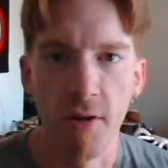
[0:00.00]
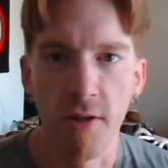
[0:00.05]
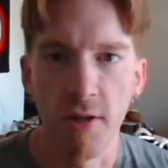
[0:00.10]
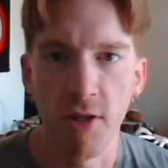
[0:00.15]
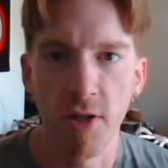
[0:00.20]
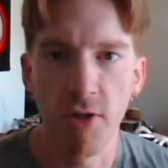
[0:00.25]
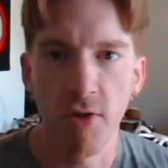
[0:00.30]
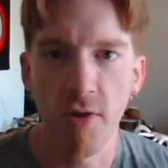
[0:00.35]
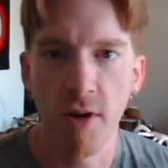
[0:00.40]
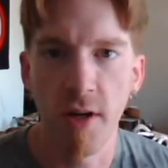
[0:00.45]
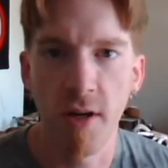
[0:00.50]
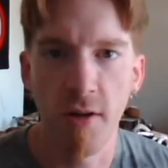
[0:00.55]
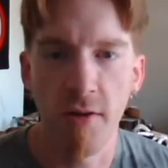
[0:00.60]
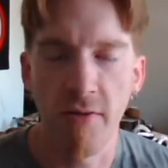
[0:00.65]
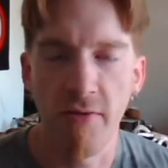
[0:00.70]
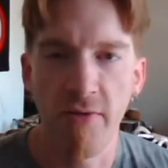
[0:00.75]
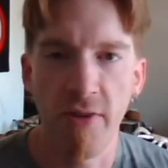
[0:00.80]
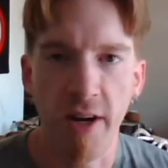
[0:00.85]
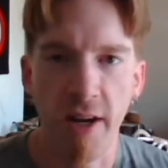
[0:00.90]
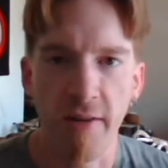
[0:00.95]
destroy another
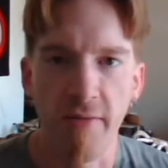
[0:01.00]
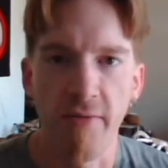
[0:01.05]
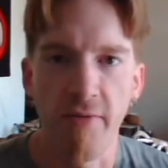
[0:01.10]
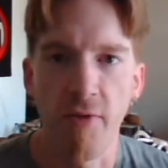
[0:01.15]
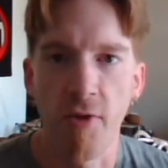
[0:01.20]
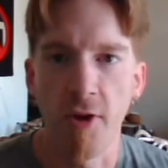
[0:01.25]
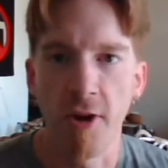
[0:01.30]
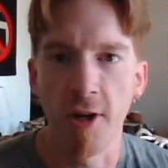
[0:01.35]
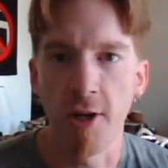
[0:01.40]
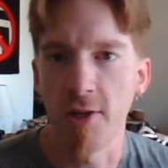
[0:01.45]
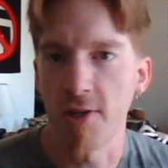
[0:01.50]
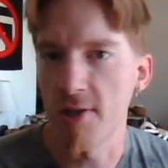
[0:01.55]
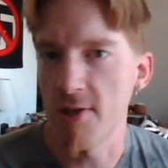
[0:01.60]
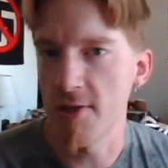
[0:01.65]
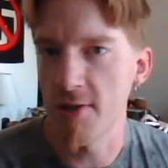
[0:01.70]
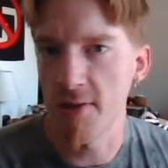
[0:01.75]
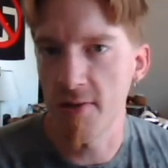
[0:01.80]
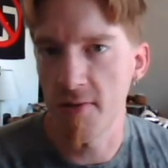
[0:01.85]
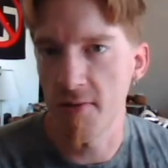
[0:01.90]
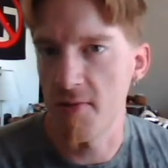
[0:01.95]
fucking
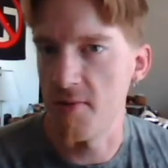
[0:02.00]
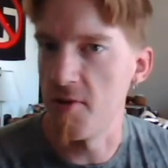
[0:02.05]
forest.